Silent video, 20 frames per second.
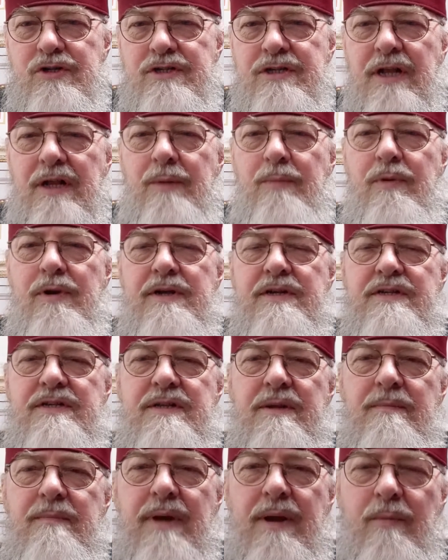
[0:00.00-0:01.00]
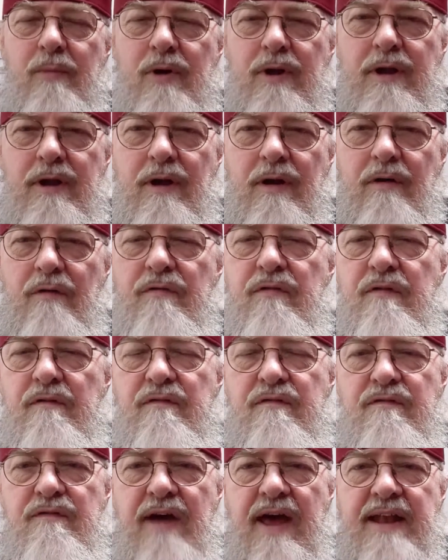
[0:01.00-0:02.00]
celebrates the memory of
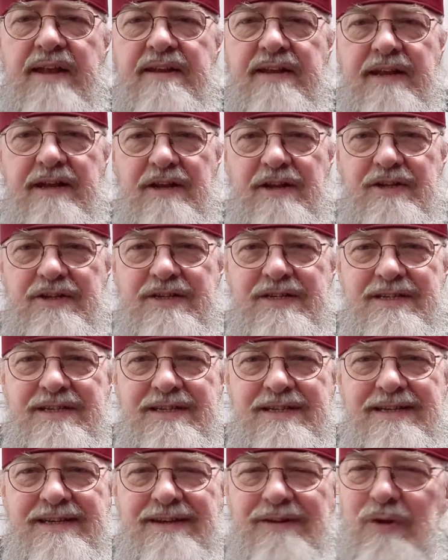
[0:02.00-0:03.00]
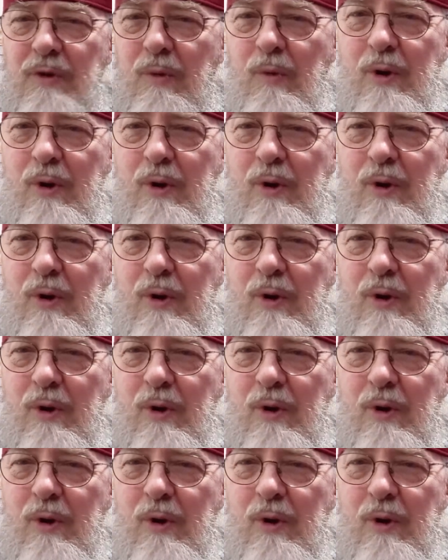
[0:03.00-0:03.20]
Fantinus, the